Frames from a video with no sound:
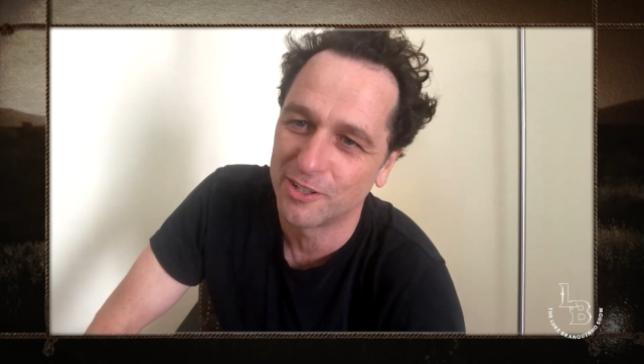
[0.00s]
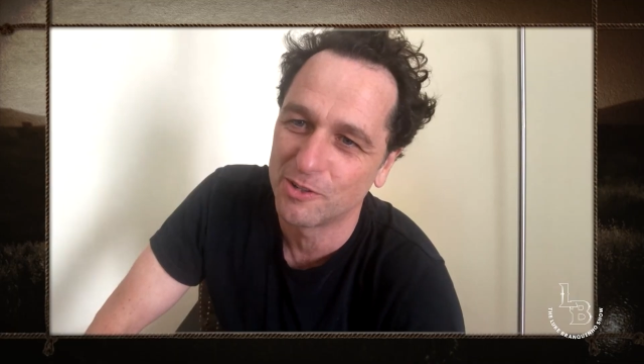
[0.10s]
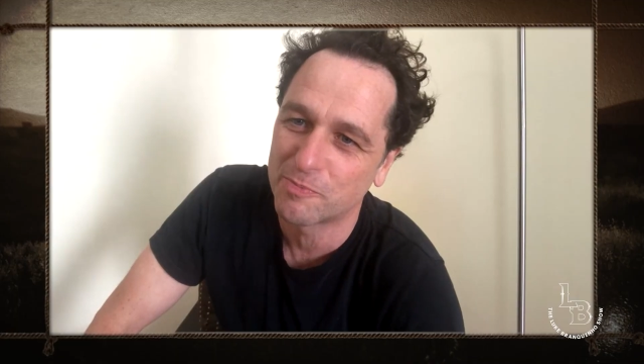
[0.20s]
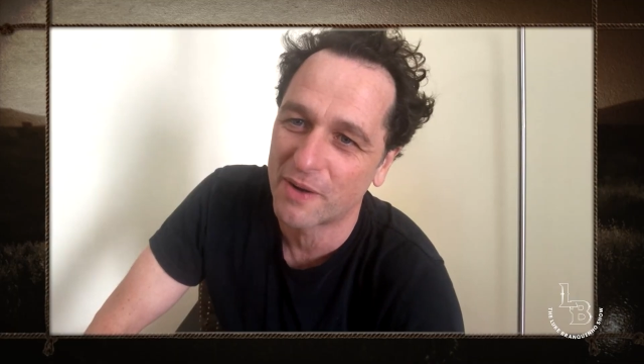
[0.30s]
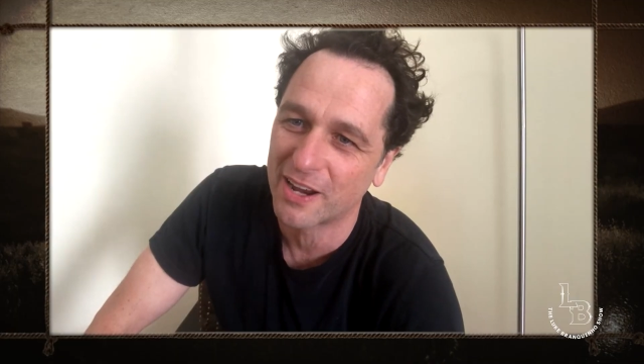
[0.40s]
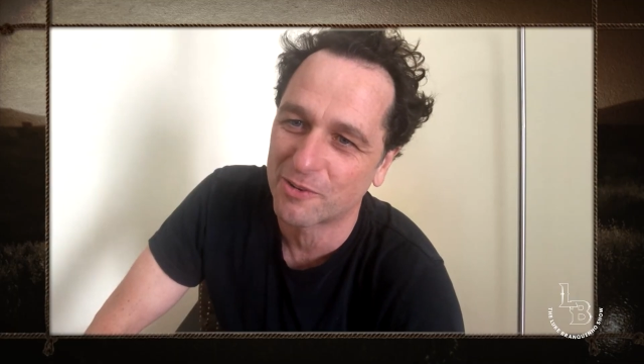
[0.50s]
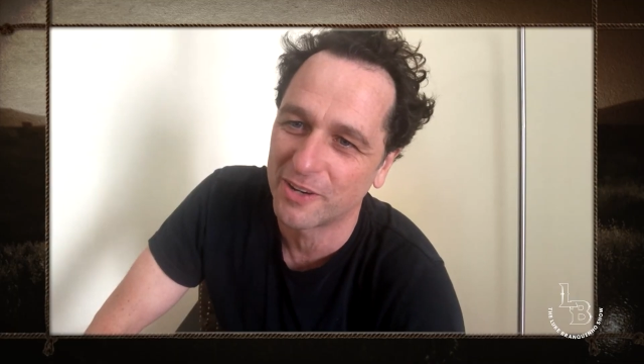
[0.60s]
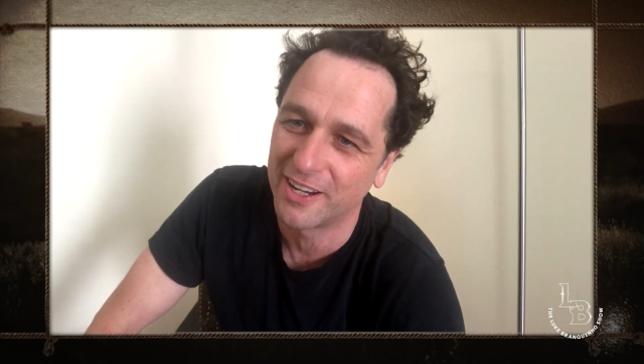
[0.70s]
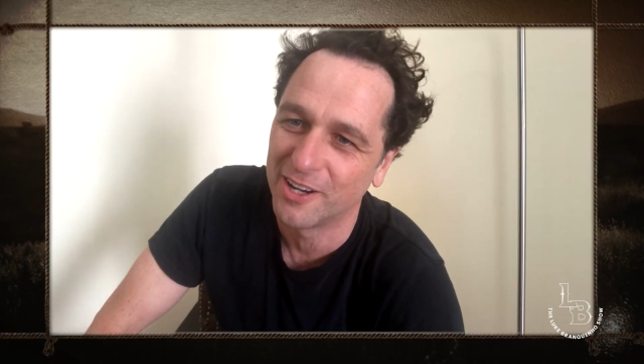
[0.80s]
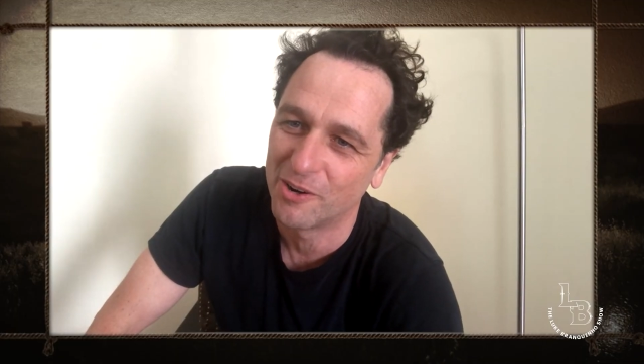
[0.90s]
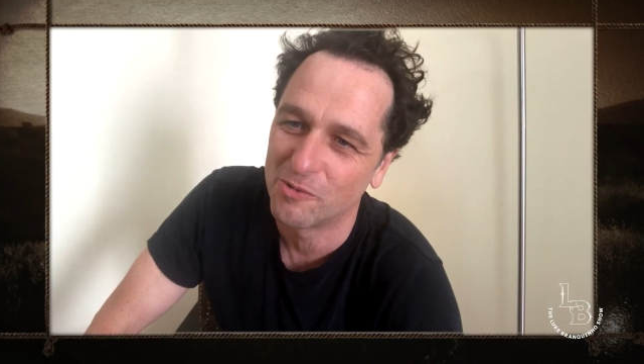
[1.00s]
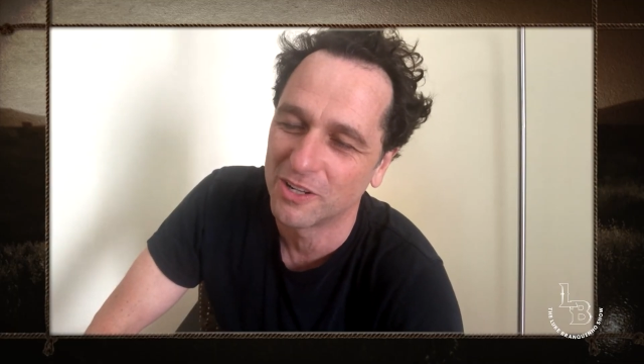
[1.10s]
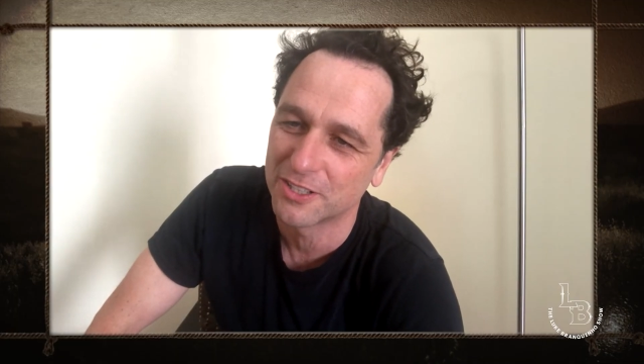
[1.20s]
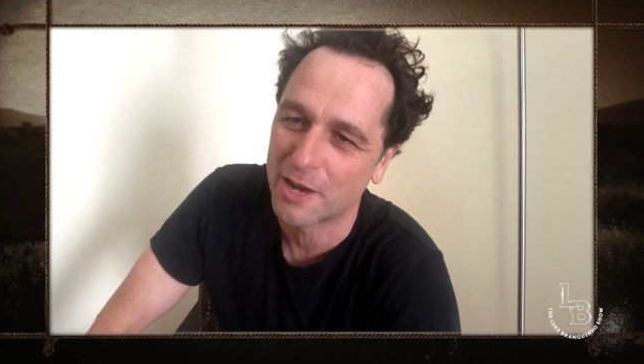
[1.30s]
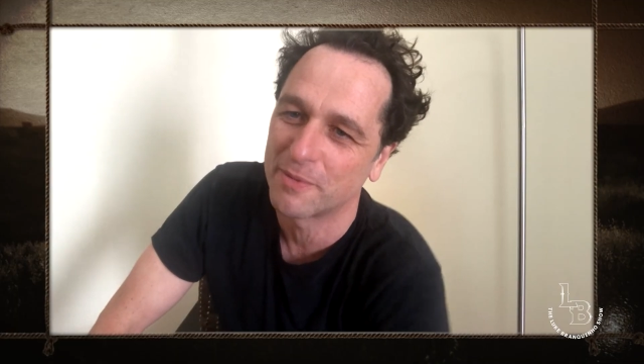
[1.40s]
Luke Branquinho,
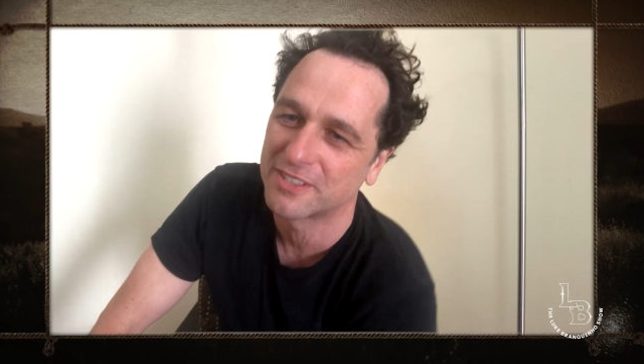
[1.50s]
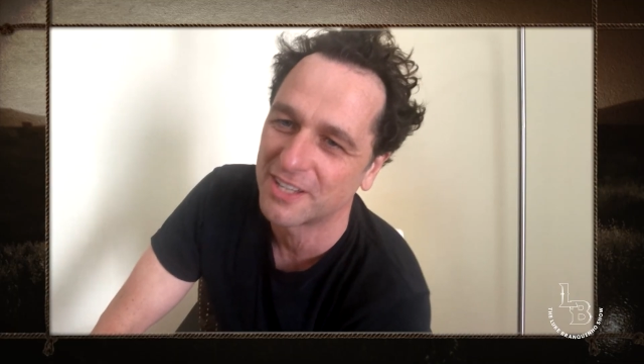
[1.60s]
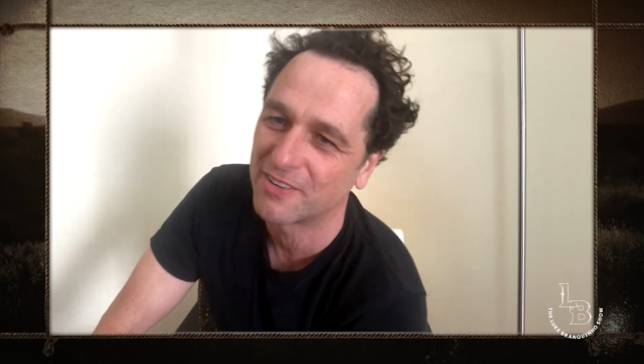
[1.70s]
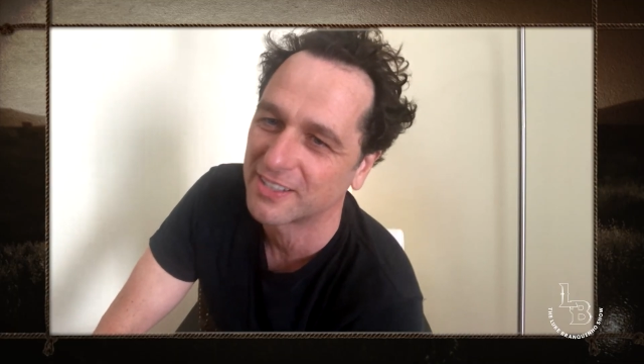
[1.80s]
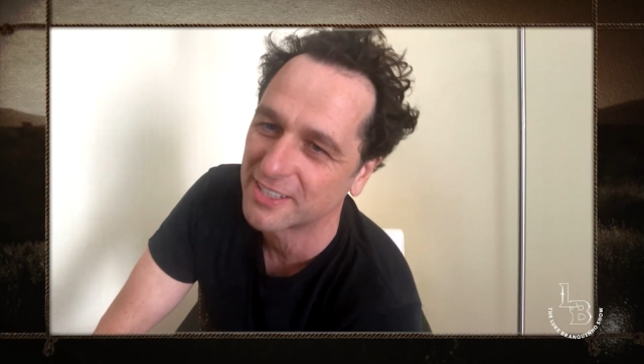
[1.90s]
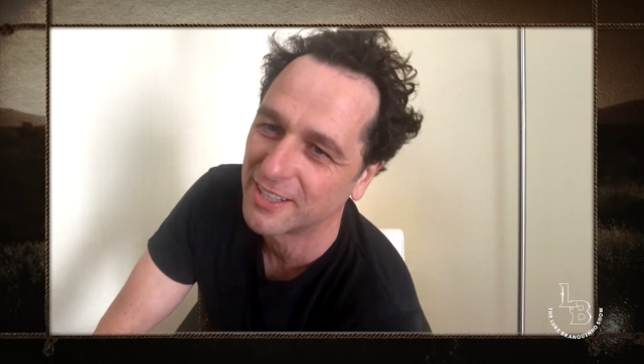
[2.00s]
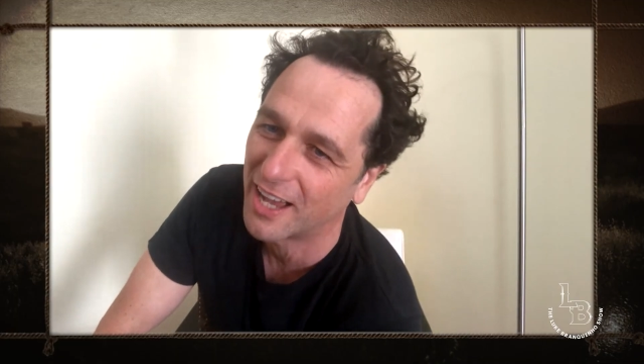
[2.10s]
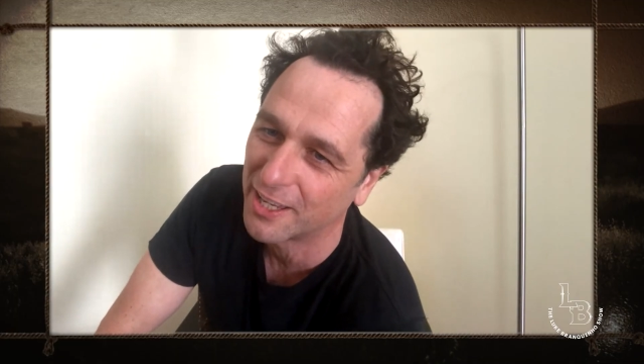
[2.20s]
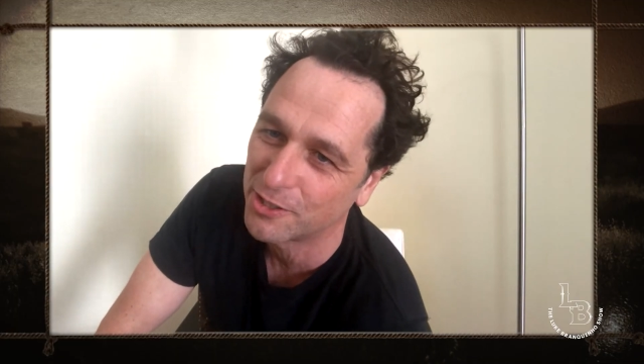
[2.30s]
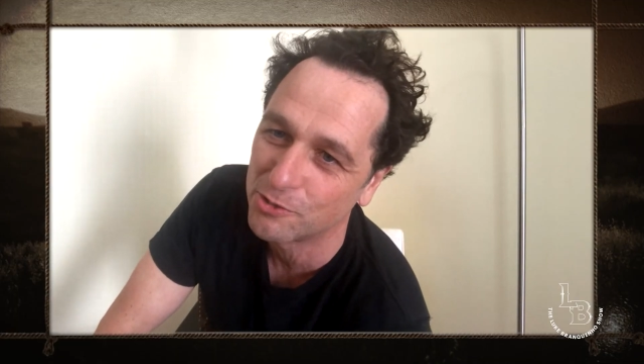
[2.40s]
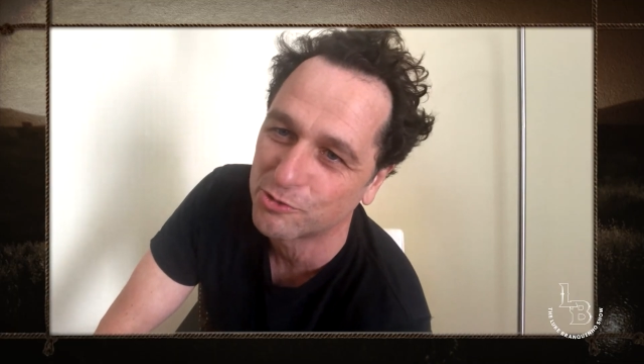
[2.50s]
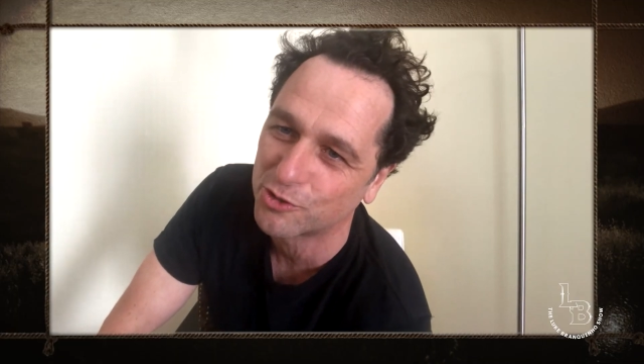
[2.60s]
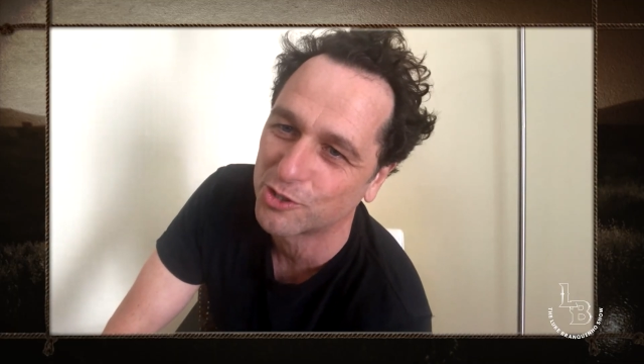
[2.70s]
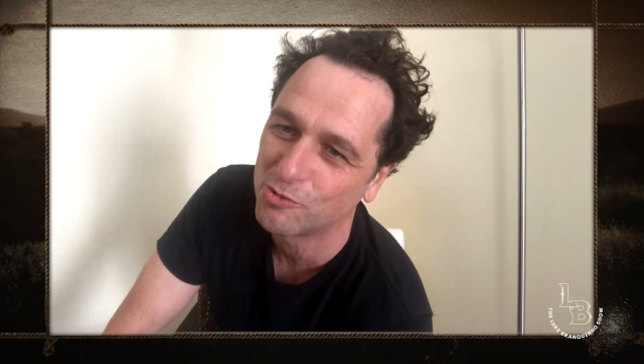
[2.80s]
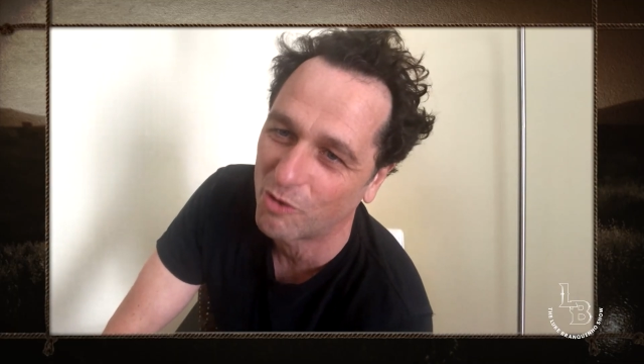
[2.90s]
world champion steer wrestler, I
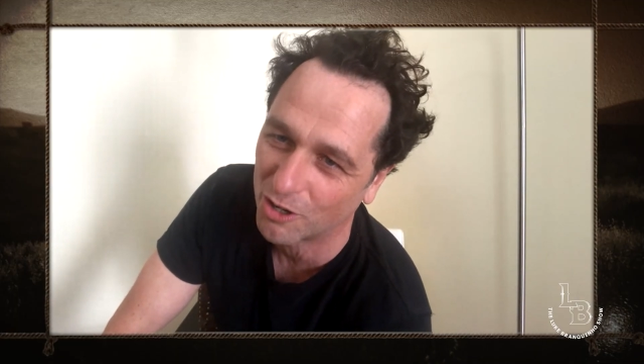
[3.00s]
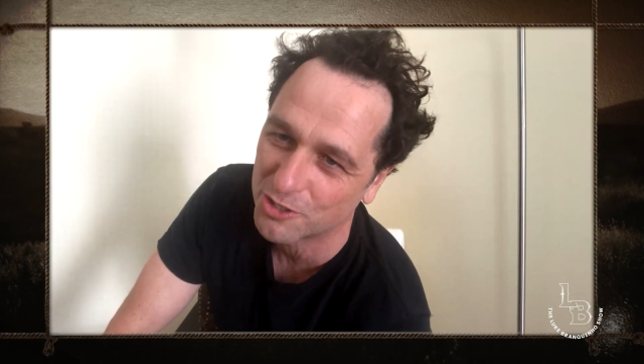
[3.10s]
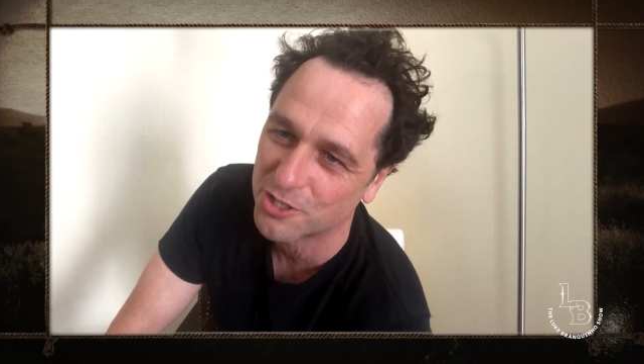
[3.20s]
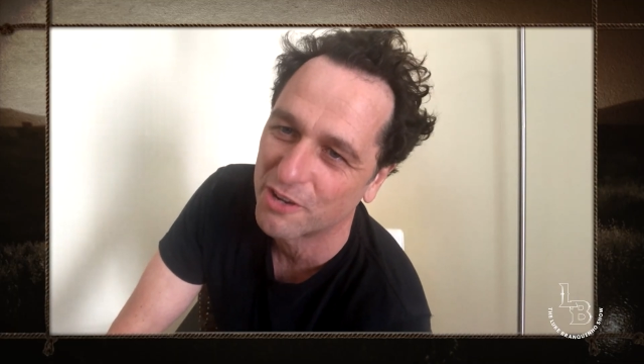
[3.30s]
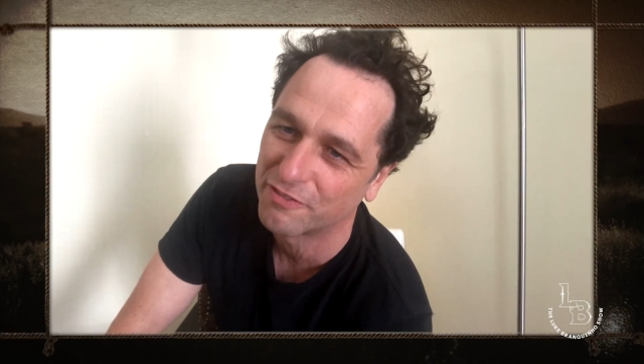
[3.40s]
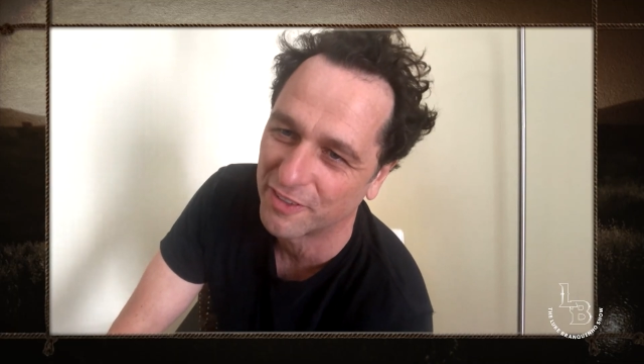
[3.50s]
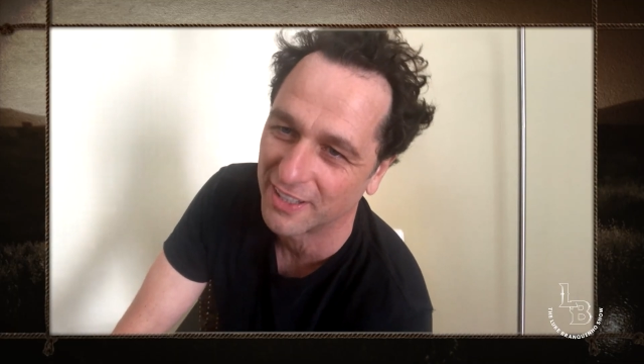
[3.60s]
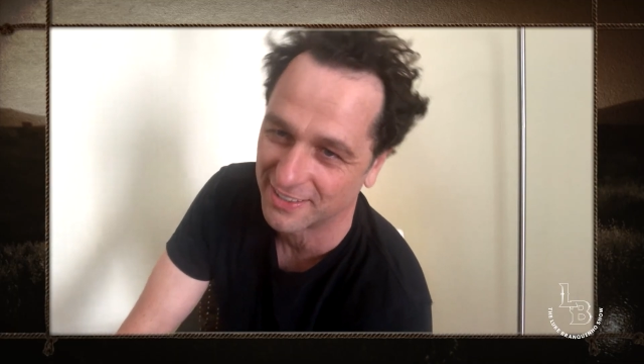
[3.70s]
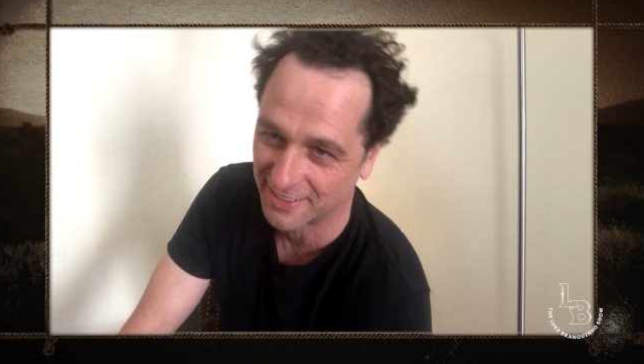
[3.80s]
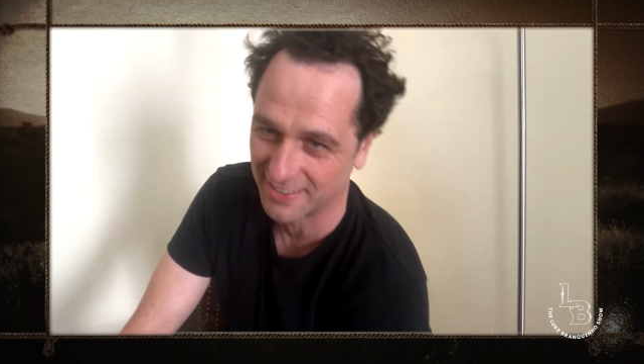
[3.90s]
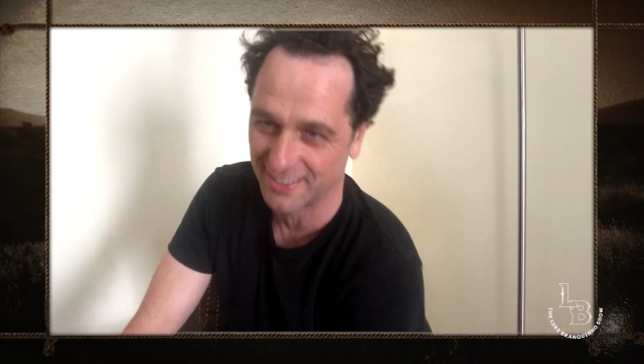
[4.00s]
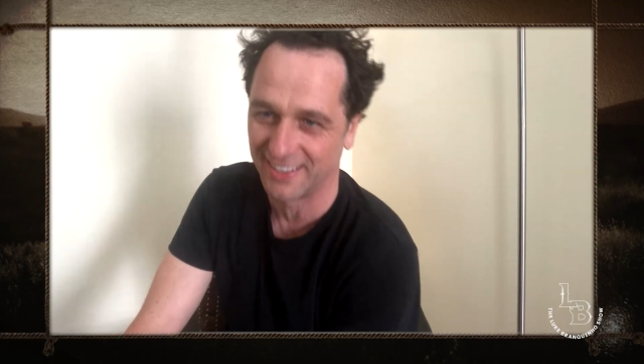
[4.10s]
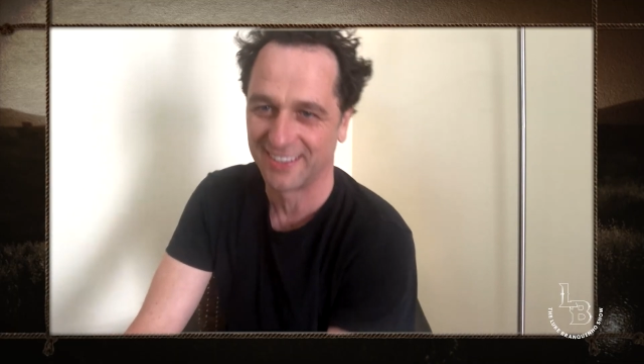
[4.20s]
used to watch Felicity.